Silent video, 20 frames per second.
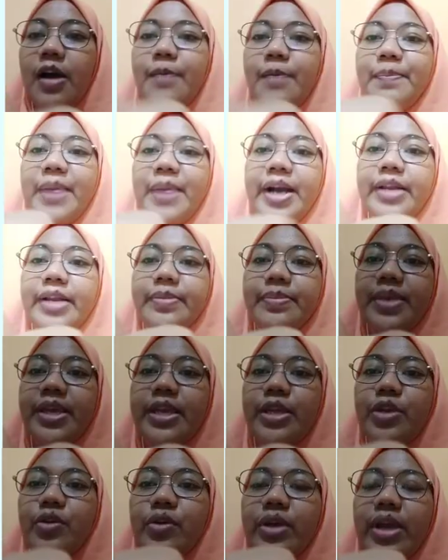part
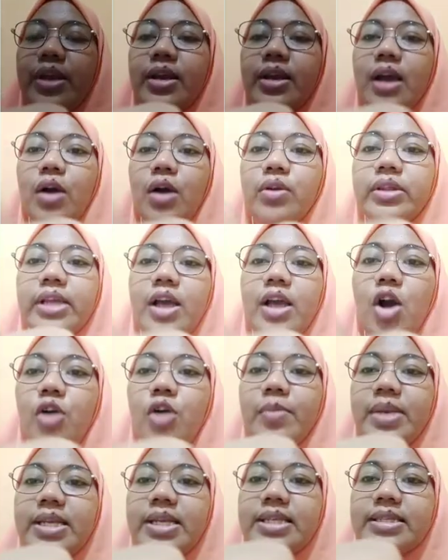B, you can counting how
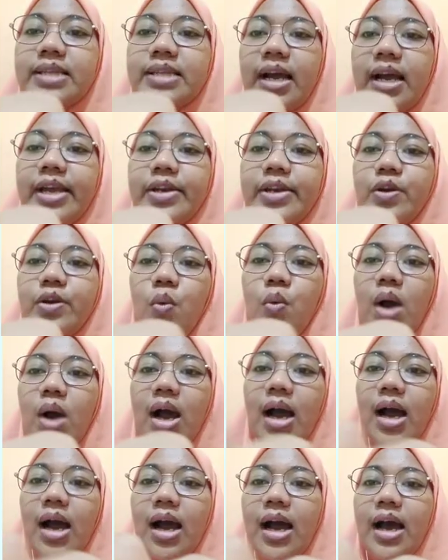many side.
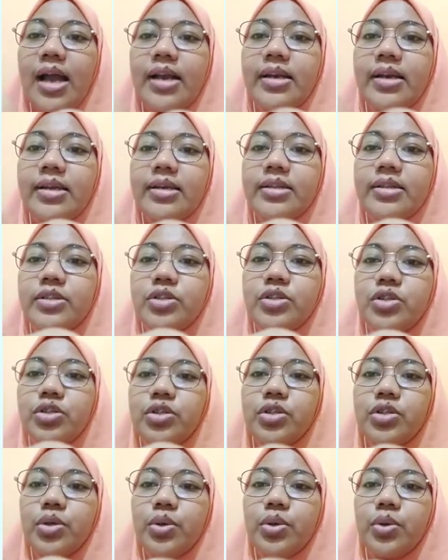1,
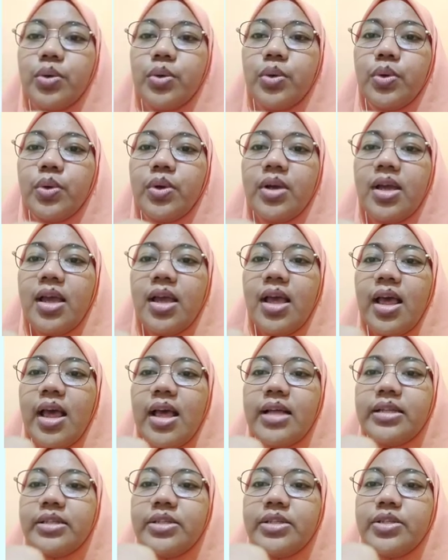2,
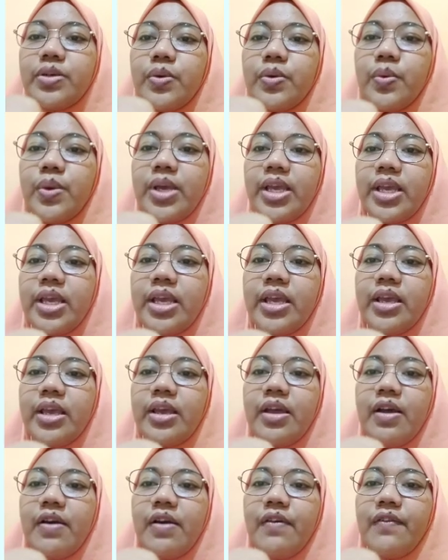3,
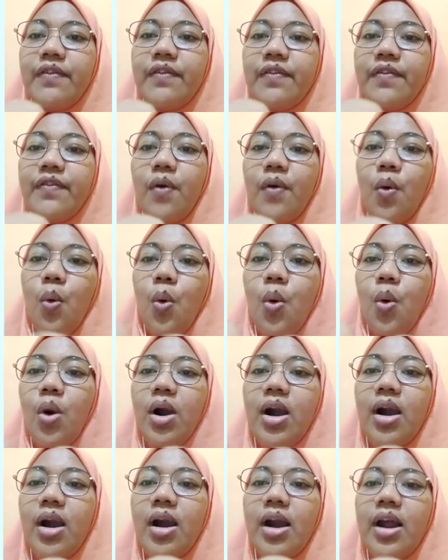4,
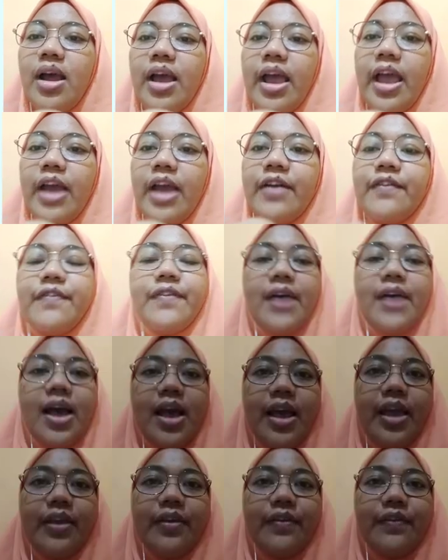and
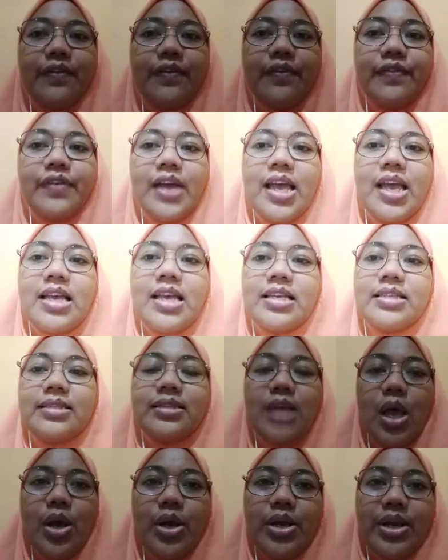5.
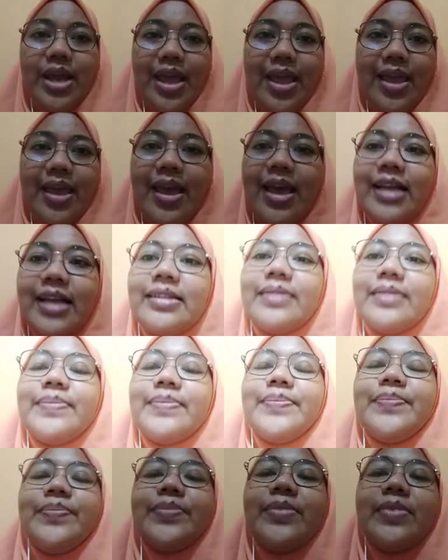So that,
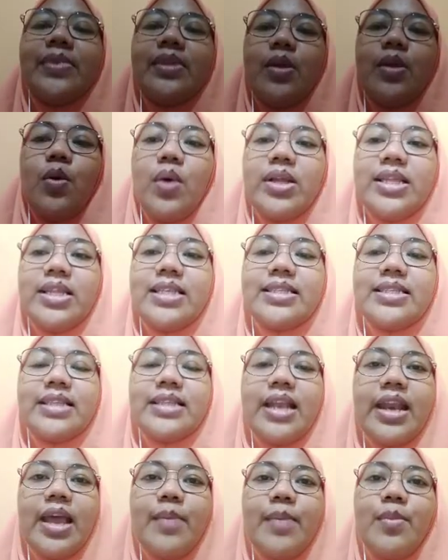what is the
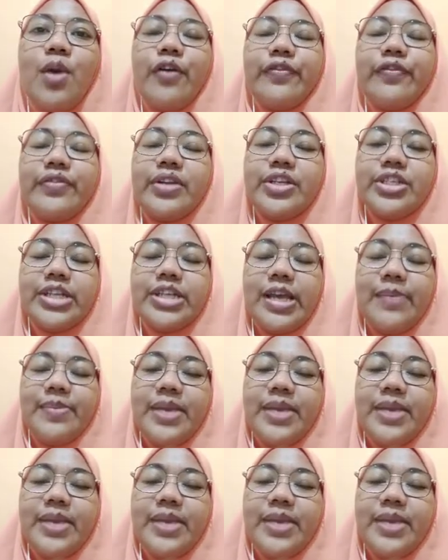name of the shape